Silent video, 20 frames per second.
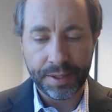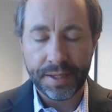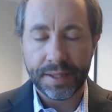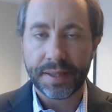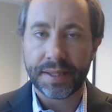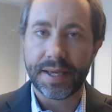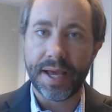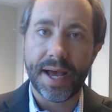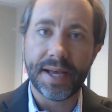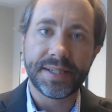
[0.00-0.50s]

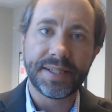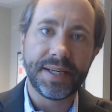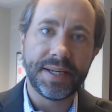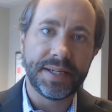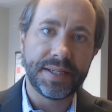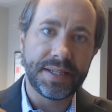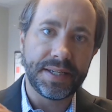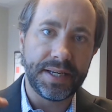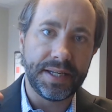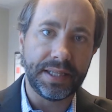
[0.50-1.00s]
The
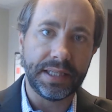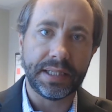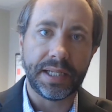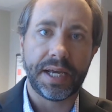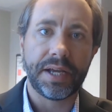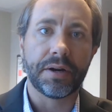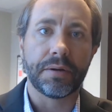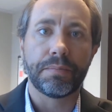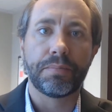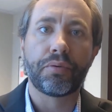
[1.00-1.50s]
SEC
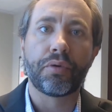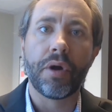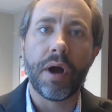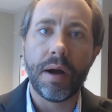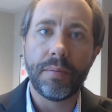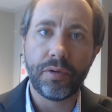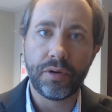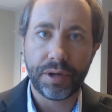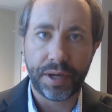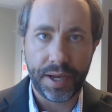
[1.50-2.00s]
later
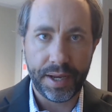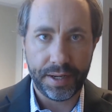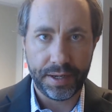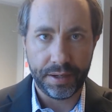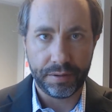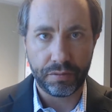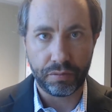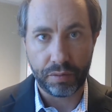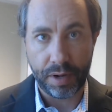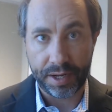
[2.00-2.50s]

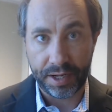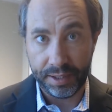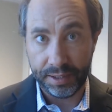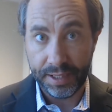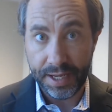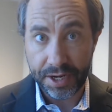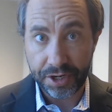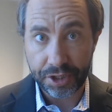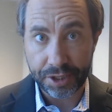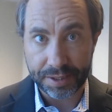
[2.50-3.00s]
promulgated
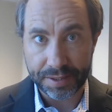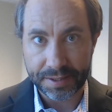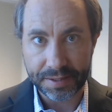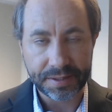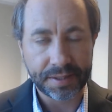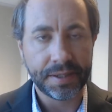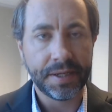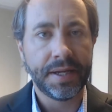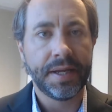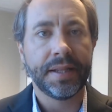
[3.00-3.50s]

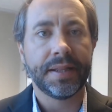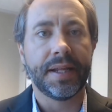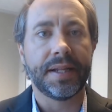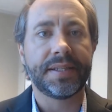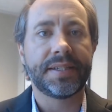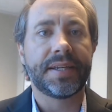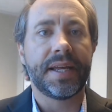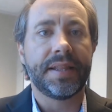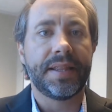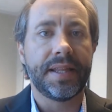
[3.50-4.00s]
regulations that
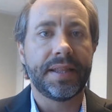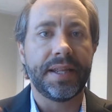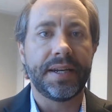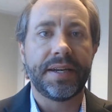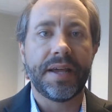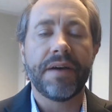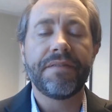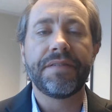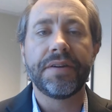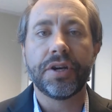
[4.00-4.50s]
said that the
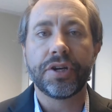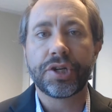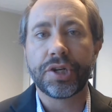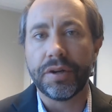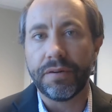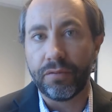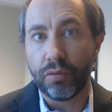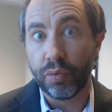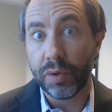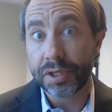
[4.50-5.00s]
definition
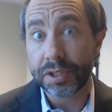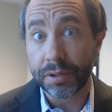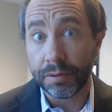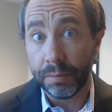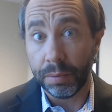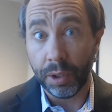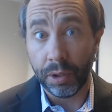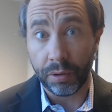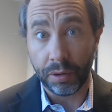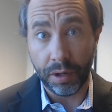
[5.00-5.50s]
of
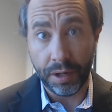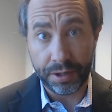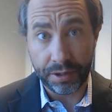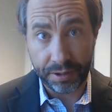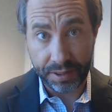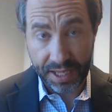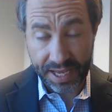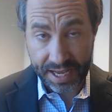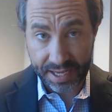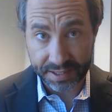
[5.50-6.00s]
whistleblower under
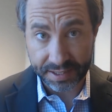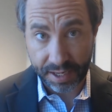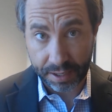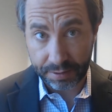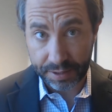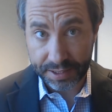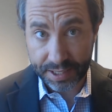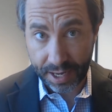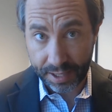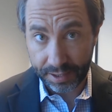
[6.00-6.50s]
the
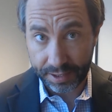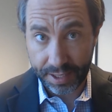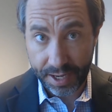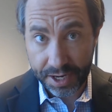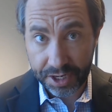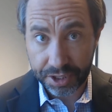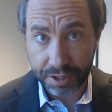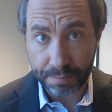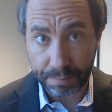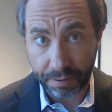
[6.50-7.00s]

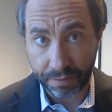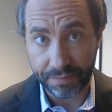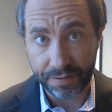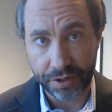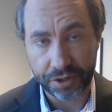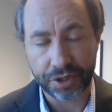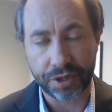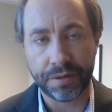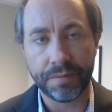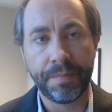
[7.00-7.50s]
anti-retaliation
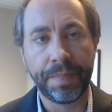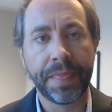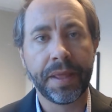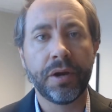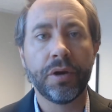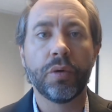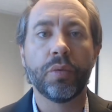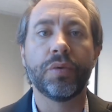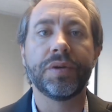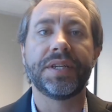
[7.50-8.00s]
provision
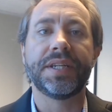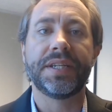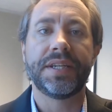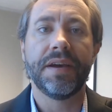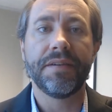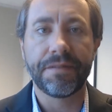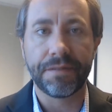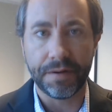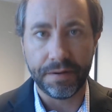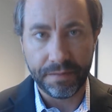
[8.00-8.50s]
was
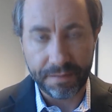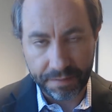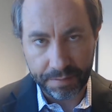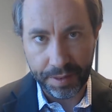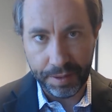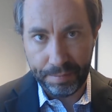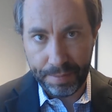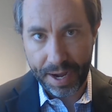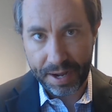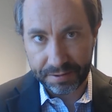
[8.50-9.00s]
different from
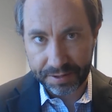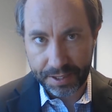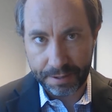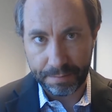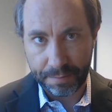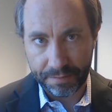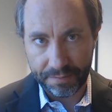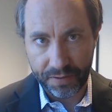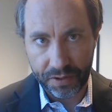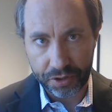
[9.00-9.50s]
the bounty
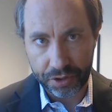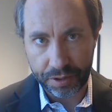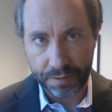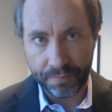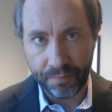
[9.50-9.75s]
provision.